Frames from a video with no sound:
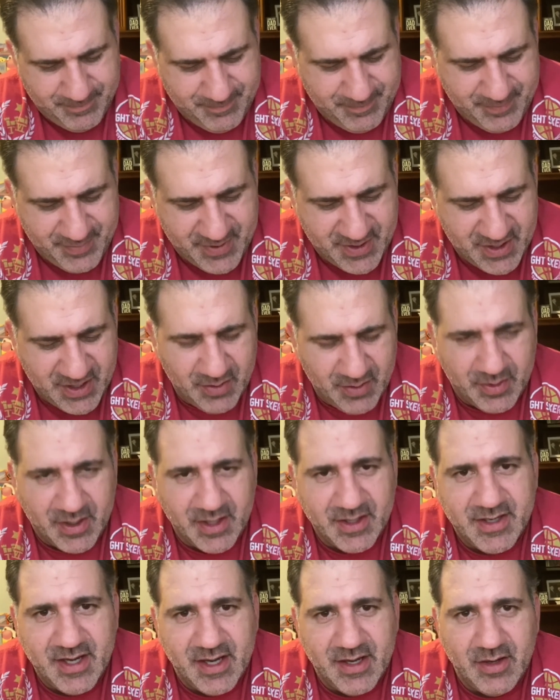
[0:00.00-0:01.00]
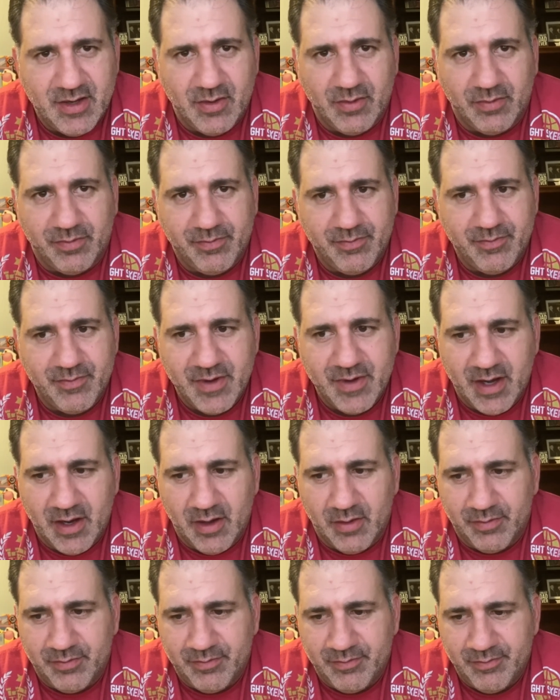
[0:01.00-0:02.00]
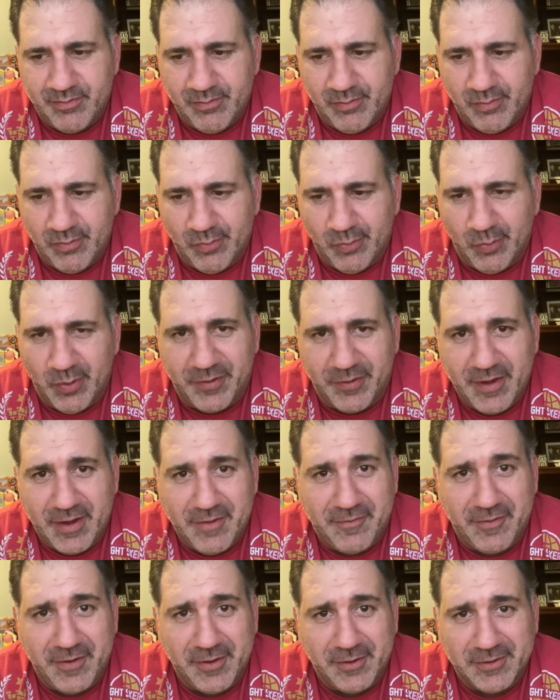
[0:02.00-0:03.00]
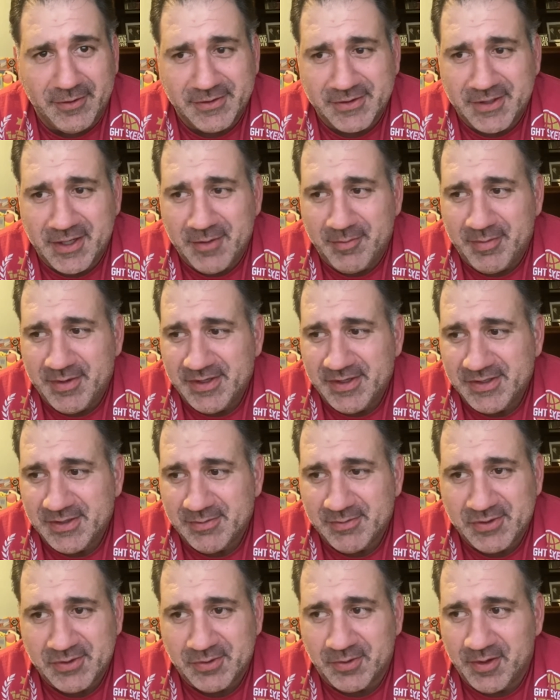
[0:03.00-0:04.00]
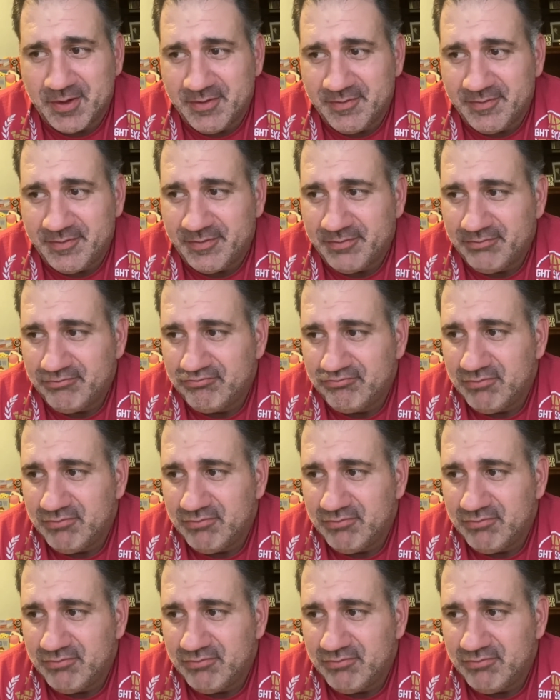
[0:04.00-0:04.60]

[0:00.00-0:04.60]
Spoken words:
to continue, what they feel is going to be some sort of,